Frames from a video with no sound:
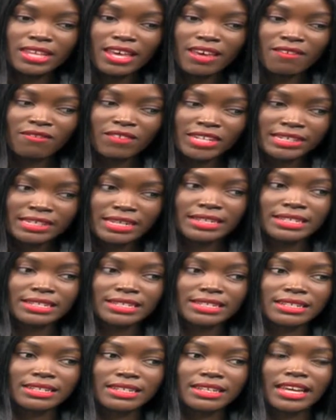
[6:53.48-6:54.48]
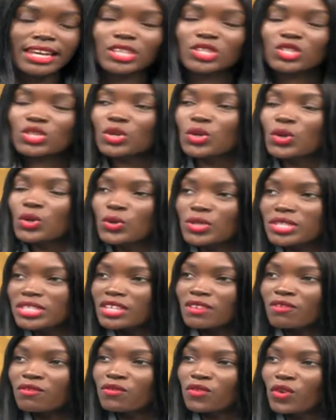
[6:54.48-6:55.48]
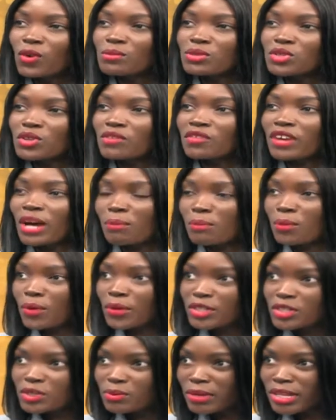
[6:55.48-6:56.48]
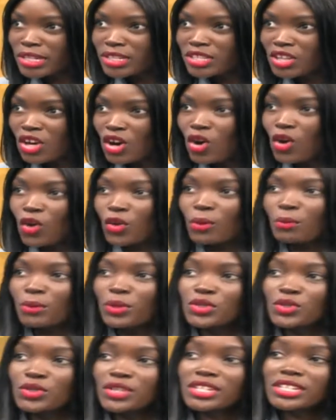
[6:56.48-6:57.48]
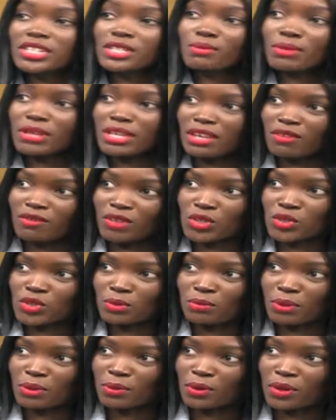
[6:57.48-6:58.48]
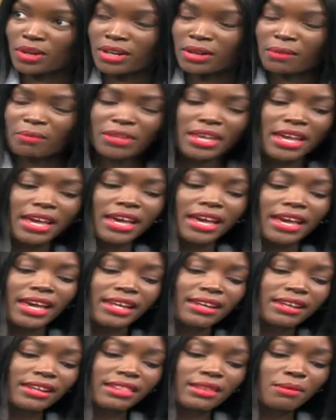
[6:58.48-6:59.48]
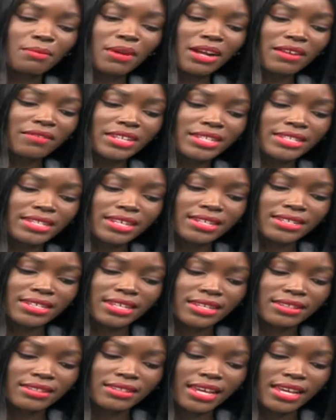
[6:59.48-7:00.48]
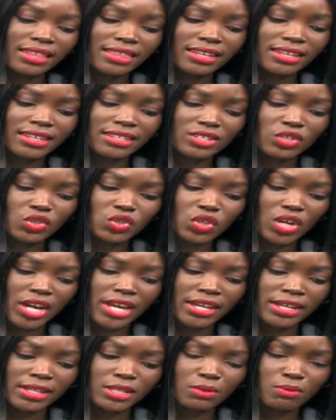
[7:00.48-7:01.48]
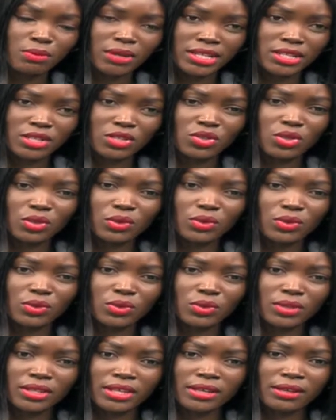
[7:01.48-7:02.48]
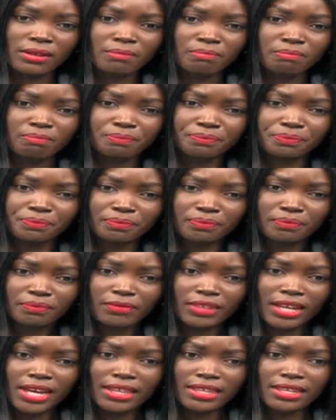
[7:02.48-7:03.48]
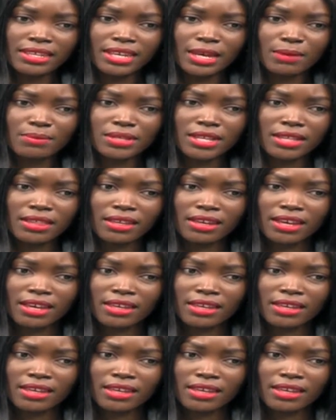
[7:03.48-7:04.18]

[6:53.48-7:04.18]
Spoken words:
evidently exclusive forms of appointments or opportunities being given to people. And the private sector is trying its best through the KEPSA, the